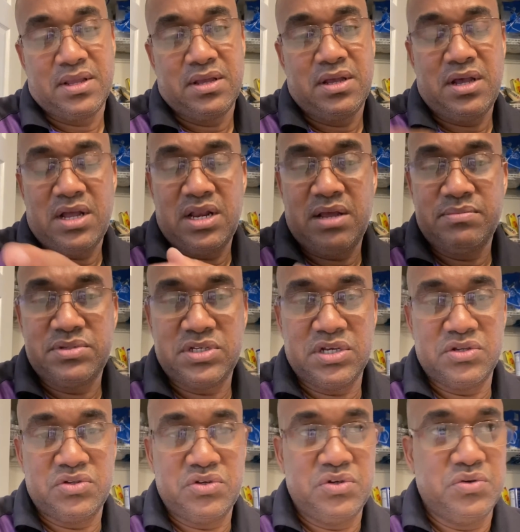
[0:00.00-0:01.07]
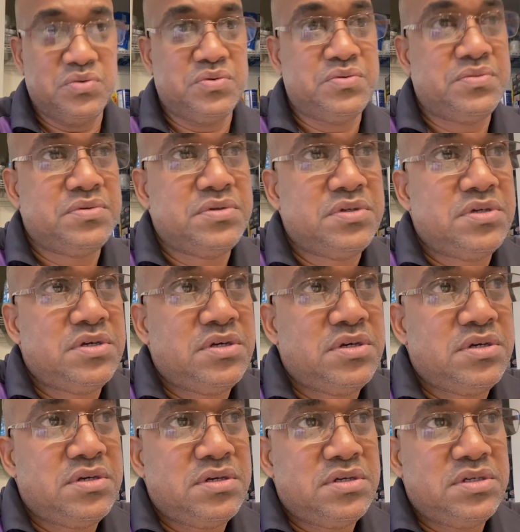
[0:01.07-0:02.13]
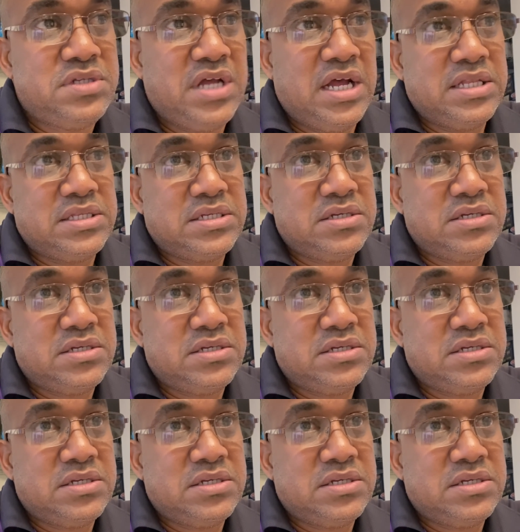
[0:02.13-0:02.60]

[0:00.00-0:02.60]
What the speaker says: All I'm saying to you is that